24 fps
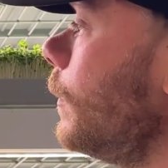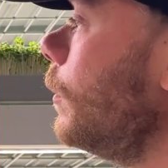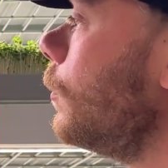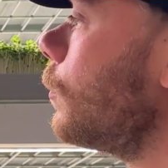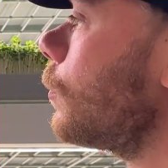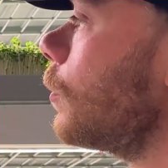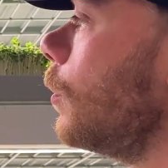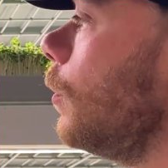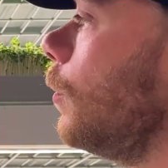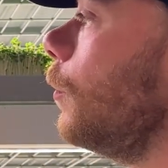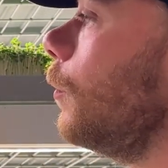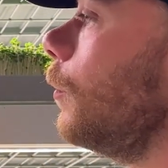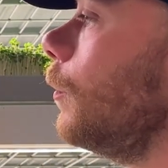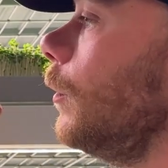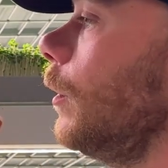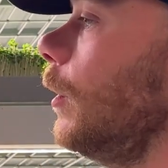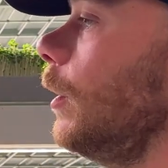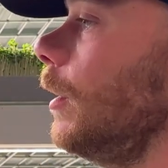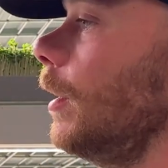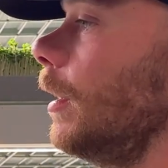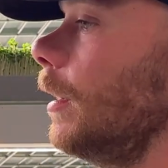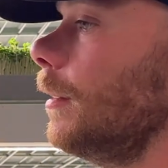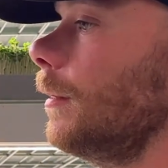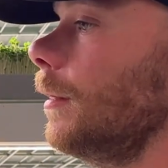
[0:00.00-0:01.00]
So
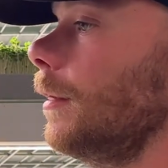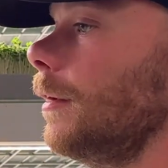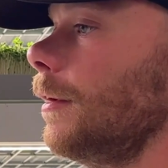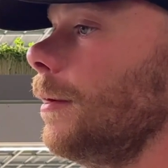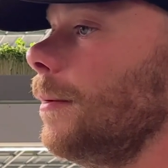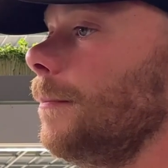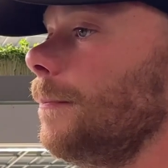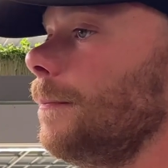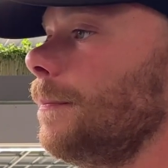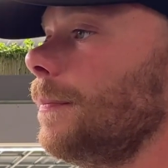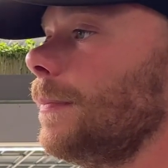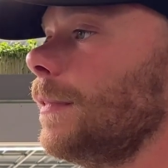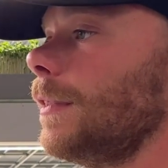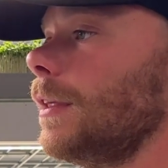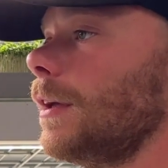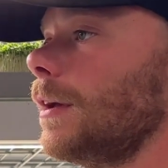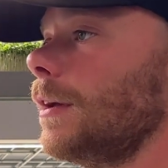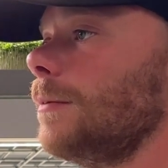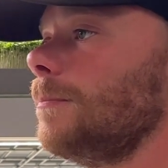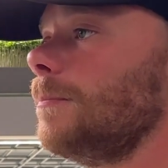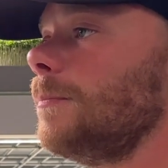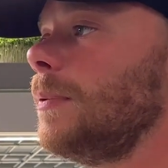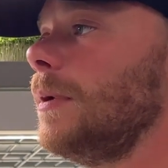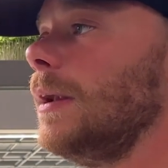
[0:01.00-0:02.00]

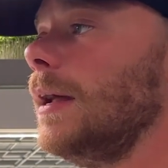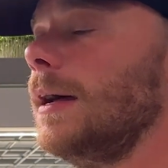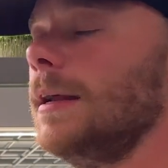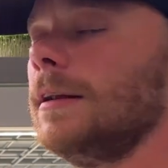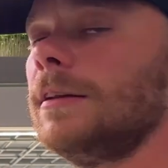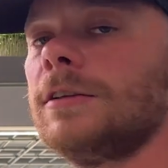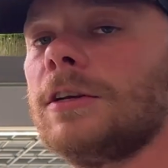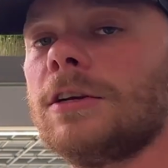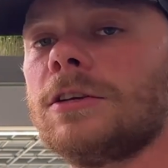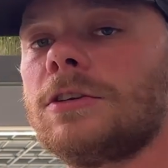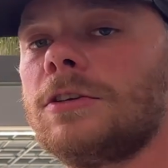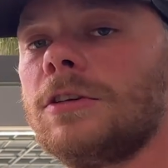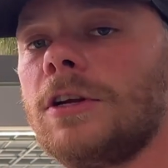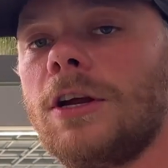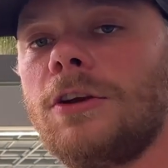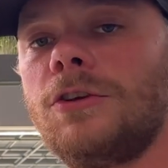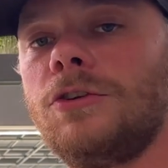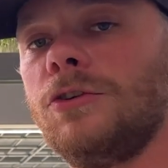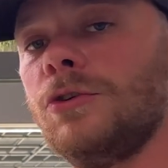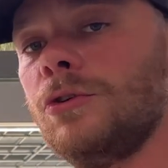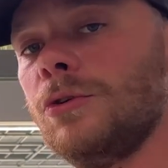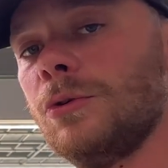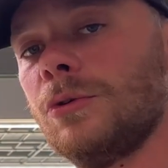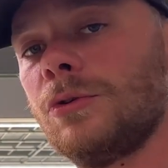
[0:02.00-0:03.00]
the plant does not
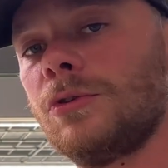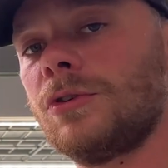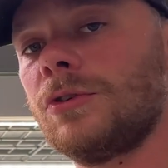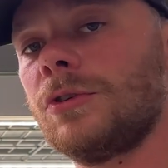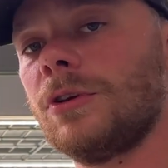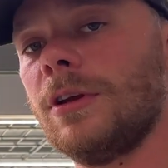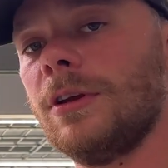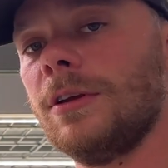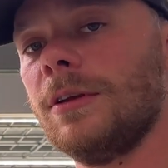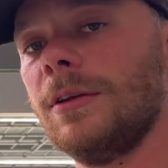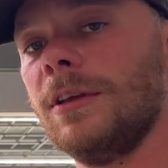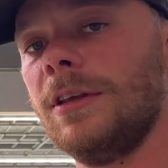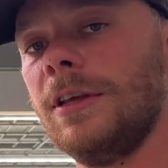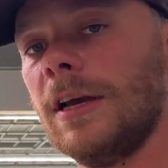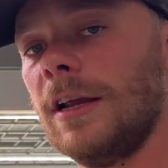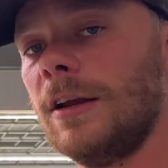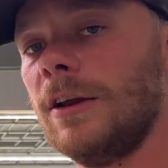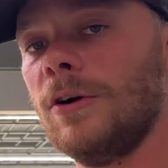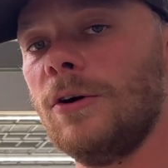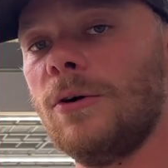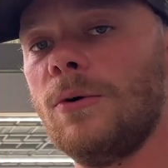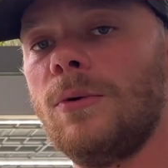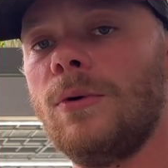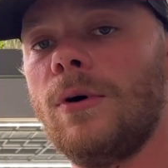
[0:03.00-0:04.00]
use
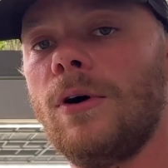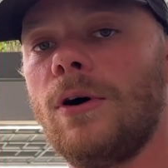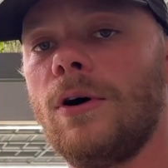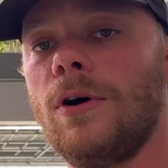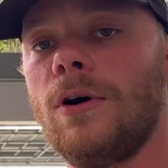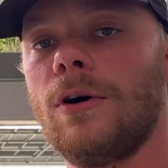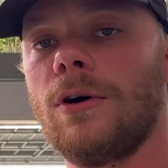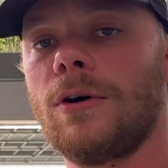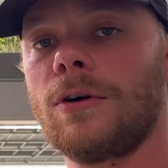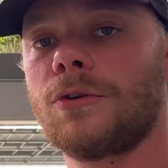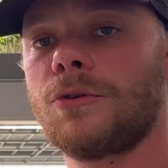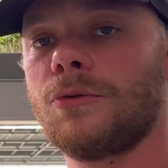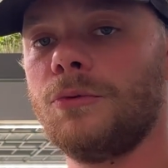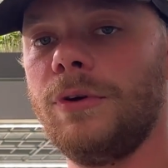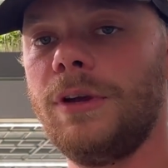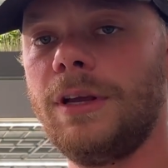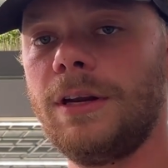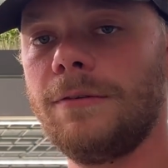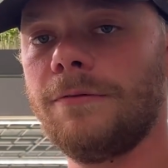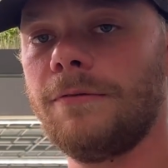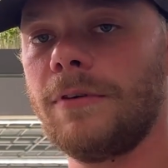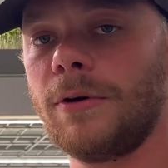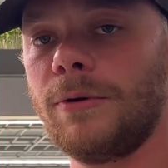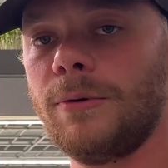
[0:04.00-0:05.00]
yellow or
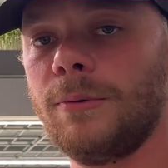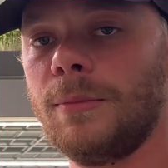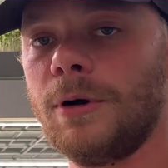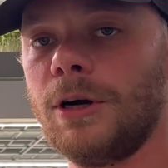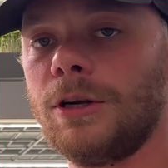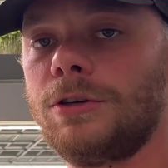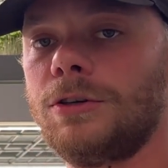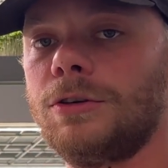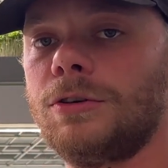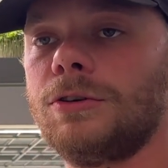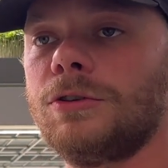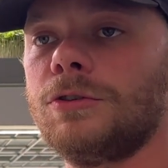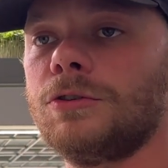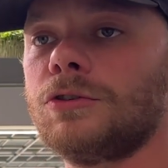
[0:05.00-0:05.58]
green very much.